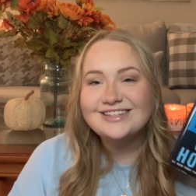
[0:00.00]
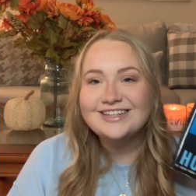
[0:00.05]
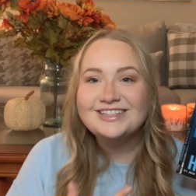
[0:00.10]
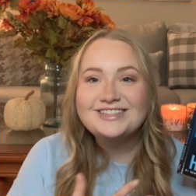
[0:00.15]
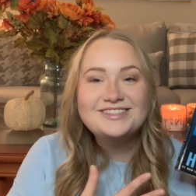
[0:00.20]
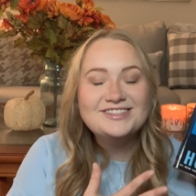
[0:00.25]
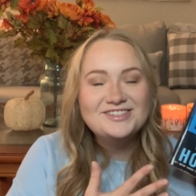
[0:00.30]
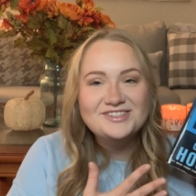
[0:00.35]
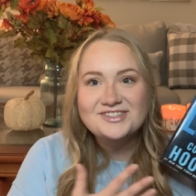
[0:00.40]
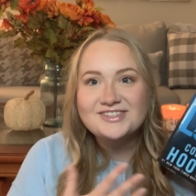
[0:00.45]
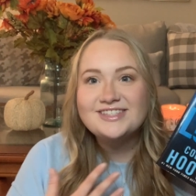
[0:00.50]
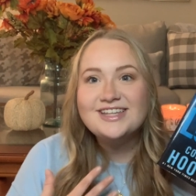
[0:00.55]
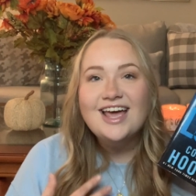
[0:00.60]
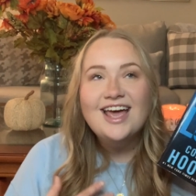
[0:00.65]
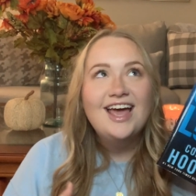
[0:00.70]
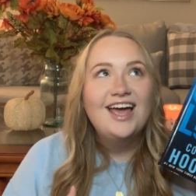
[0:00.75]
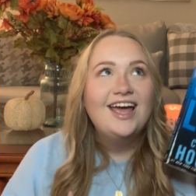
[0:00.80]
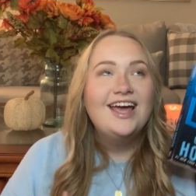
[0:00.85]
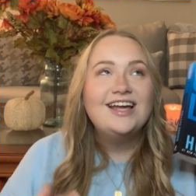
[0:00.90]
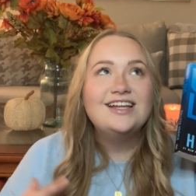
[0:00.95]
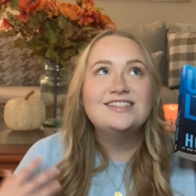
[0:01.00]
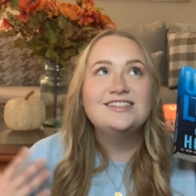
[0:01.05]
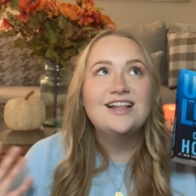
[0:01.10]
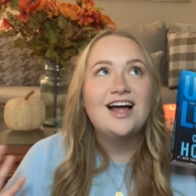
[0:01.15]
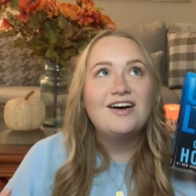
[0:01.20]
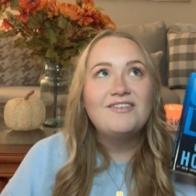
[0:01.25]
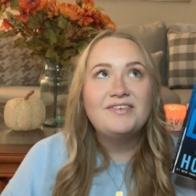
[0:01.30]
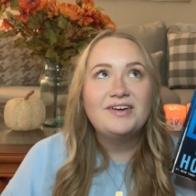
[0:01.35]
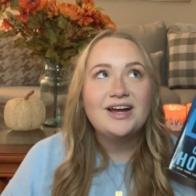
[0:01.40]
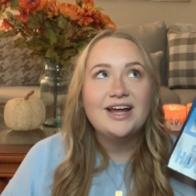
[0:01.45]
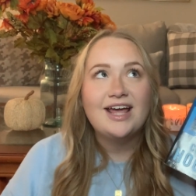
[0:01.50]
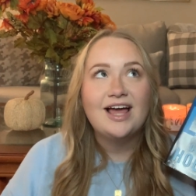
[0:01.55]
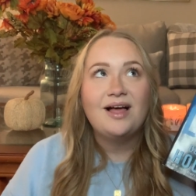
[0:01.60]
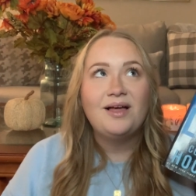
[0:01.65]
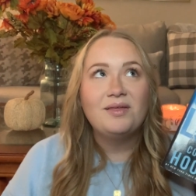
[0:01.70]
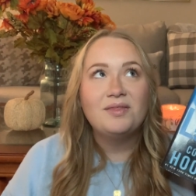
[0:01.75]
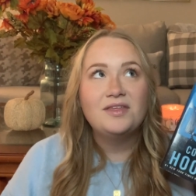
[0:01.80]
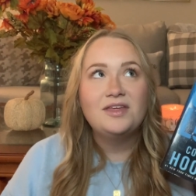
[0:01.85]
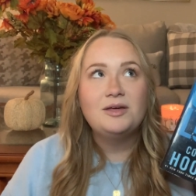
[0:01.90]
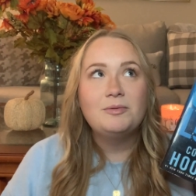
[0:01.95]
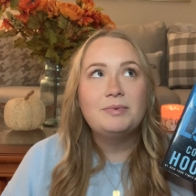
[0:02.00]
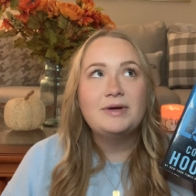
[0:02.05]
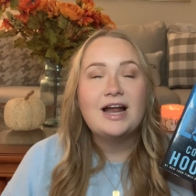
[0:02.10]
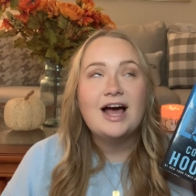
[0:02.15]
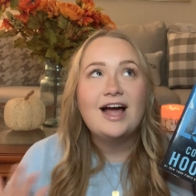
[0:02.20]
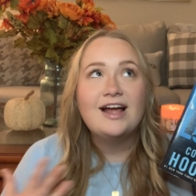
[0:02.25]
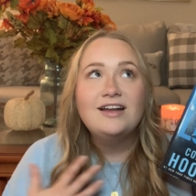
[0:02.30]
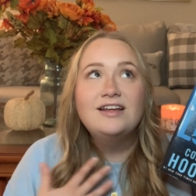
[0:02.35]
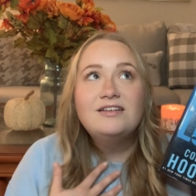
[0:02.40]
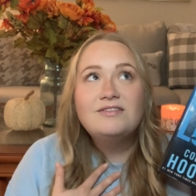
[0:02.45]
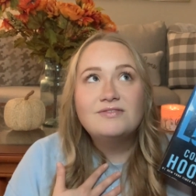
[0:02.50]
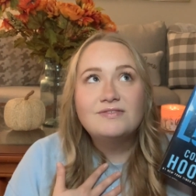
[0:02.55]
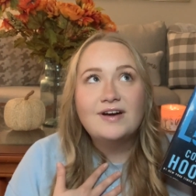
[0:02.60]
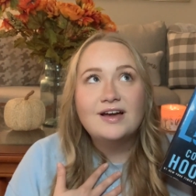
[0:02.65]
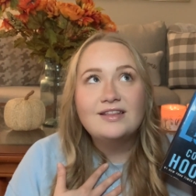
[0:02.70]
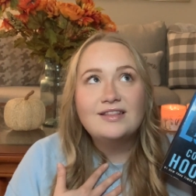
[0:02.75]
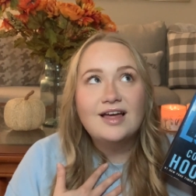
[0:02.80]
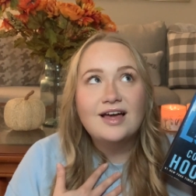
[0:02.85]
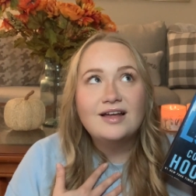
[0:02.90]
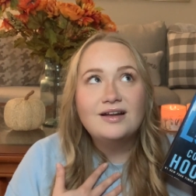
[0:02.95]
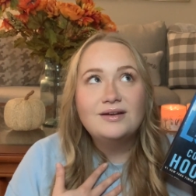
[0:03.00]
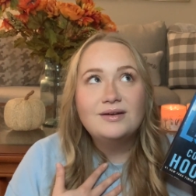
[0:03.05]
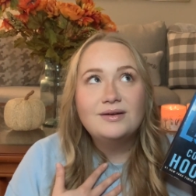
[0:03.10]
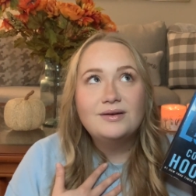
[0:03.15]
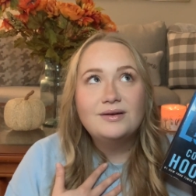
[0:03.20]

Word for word: It's just, it's not very healthy, but I didn't find that